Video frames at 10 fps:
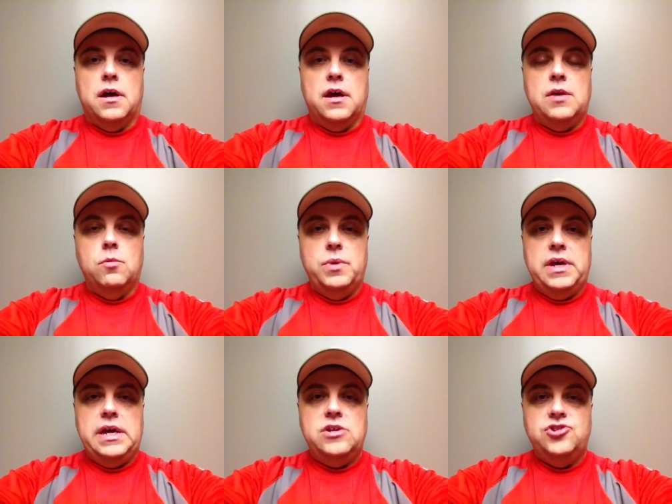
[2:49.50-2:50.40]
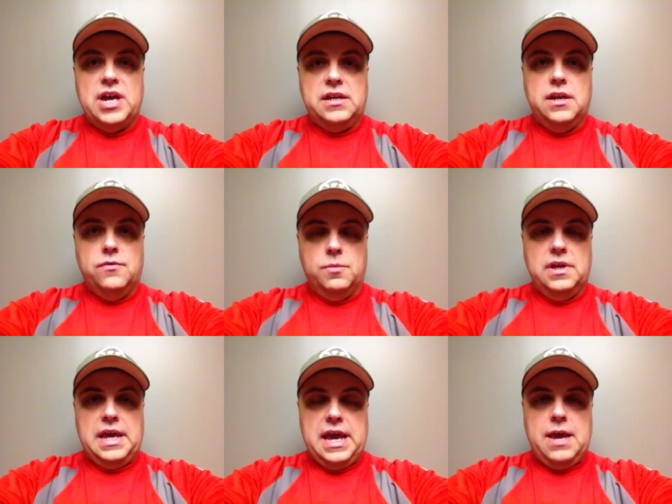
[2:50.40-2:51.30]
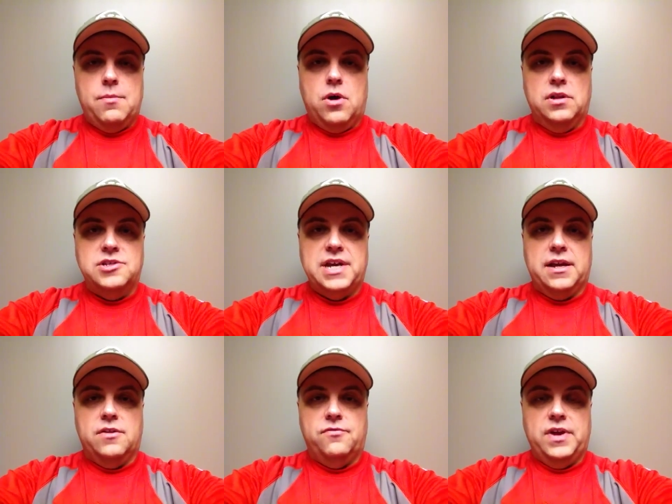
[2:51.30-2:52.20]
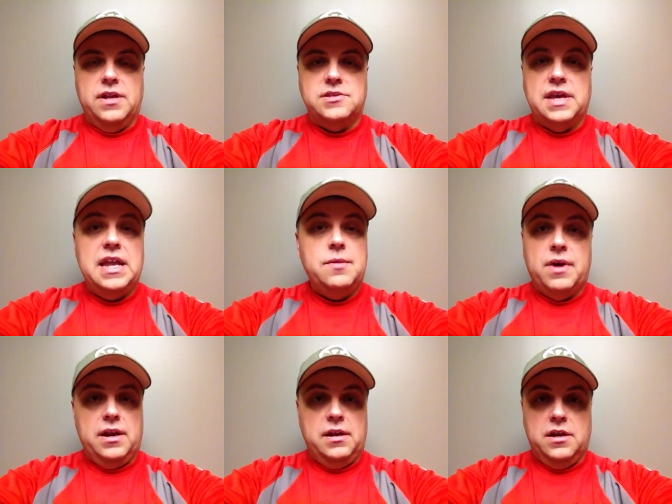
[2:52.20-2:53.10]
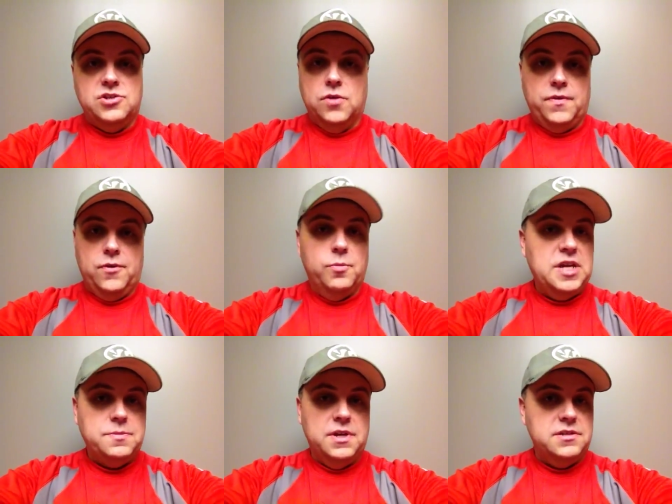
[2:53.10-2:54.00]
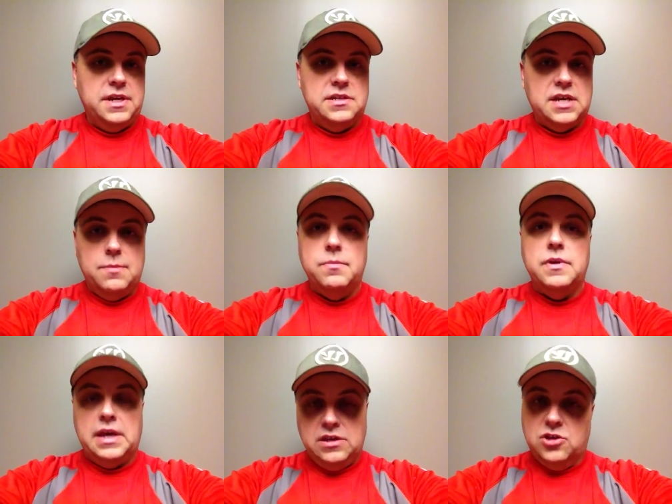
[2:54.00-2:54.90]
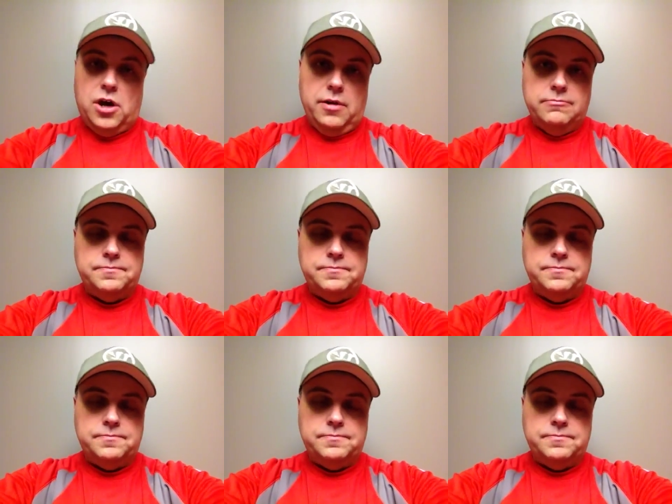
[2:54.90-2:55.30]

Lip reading: He will be ejected from the game on the second offense. Anybody does. So if a third baseman does it next time, he's gone.